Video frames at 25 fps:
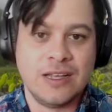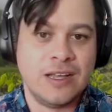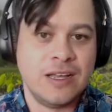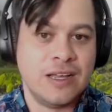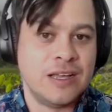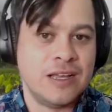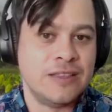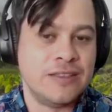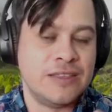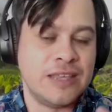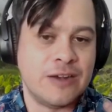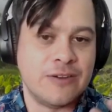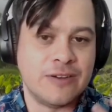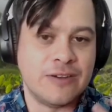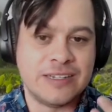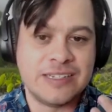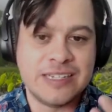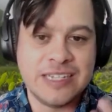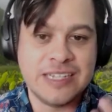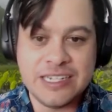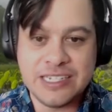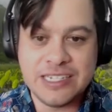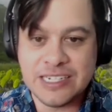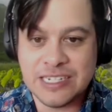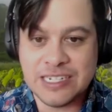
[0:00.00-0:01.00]
They were
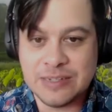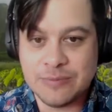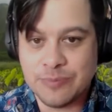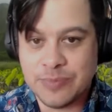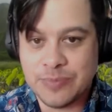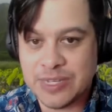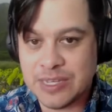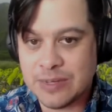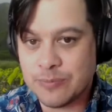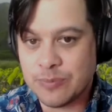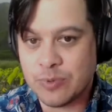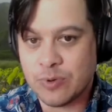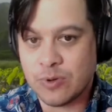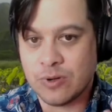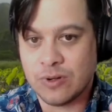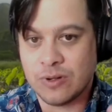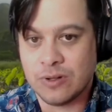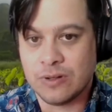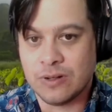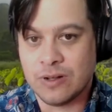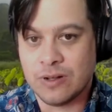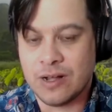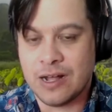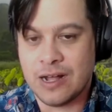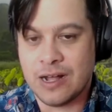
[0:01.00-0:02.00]
teaching
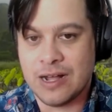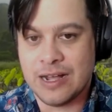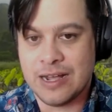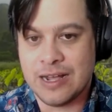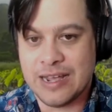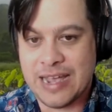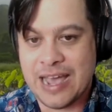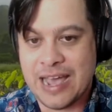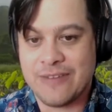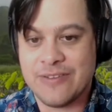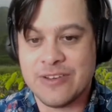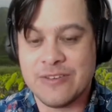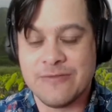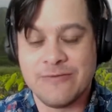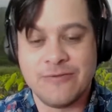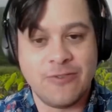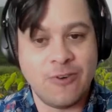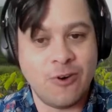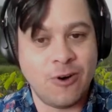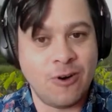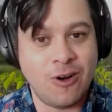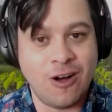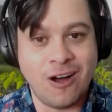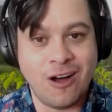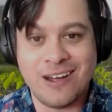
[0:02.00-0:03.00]
people, having
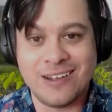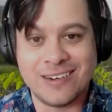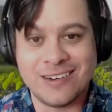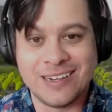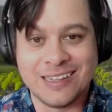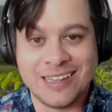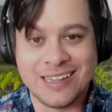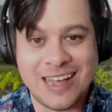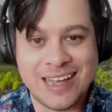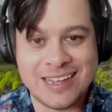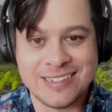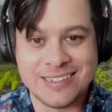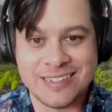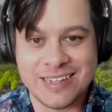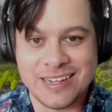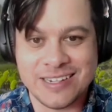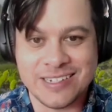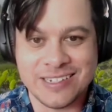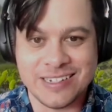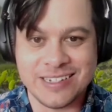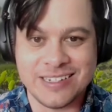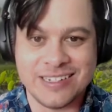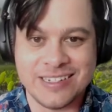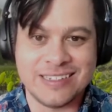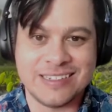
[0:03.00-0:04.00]
full-on class
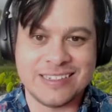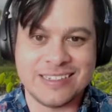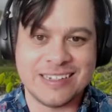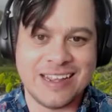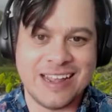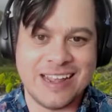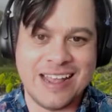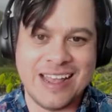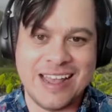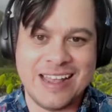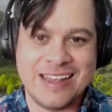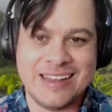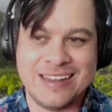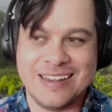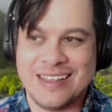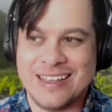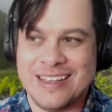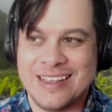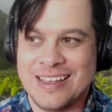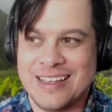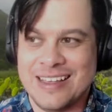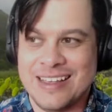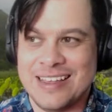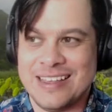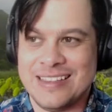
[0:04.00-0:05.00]
sessions and
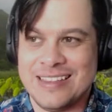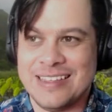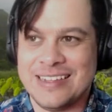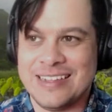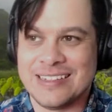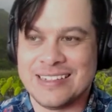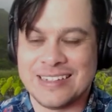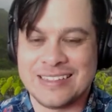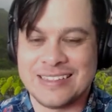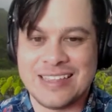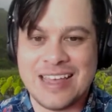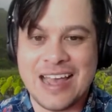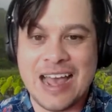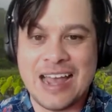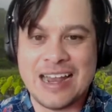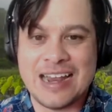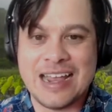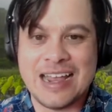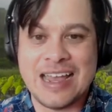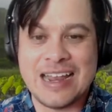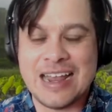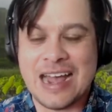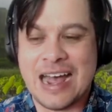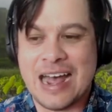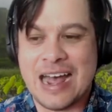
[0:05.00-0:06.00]
things like that.
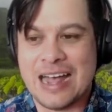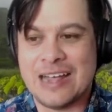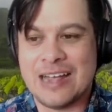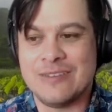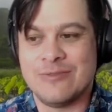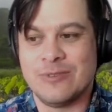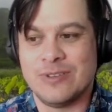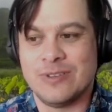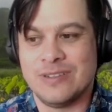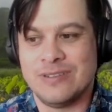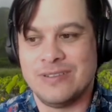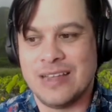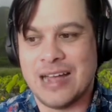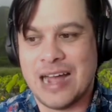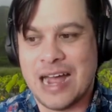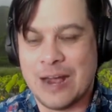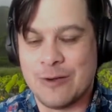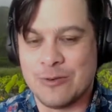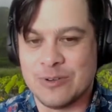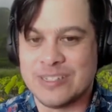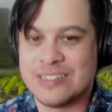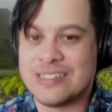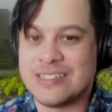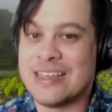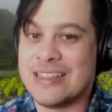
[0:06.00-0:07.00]
And I
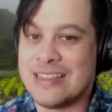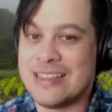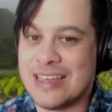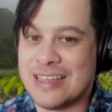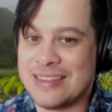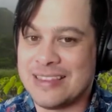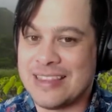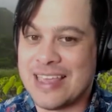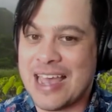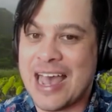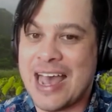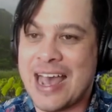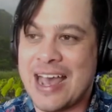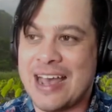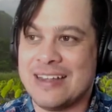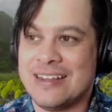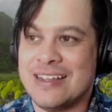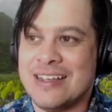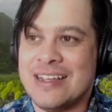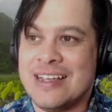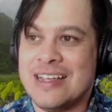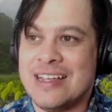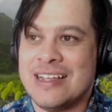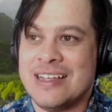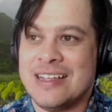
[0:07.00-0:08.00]
would say that
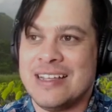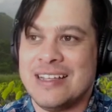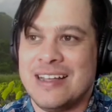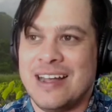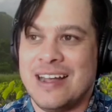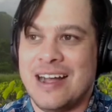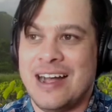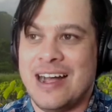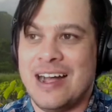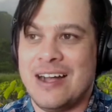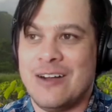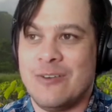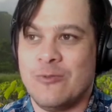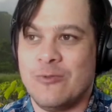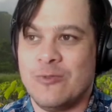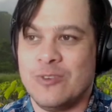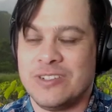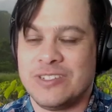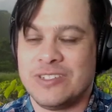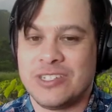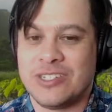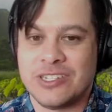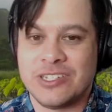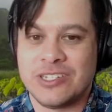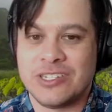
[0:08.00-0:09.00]
was
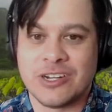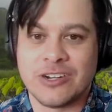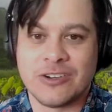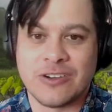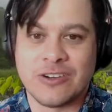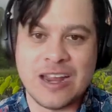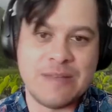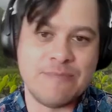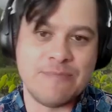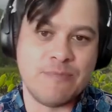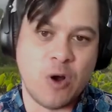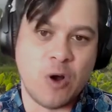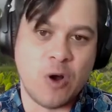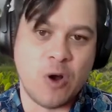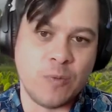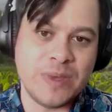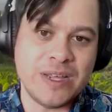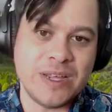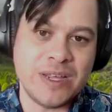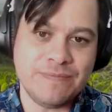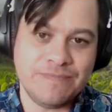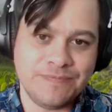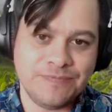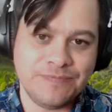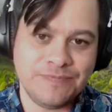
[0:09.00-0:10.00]
just a great
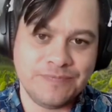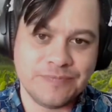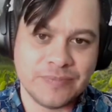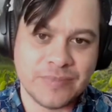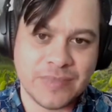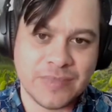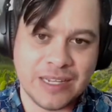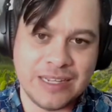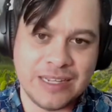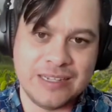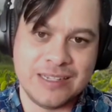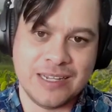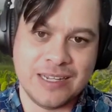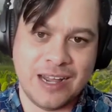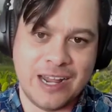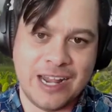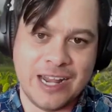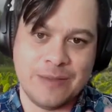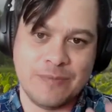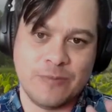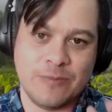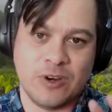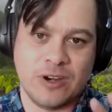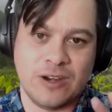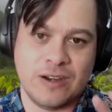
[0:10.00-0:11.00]
moment in
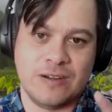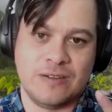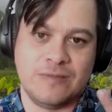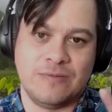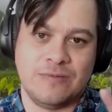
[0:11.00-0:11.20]
time where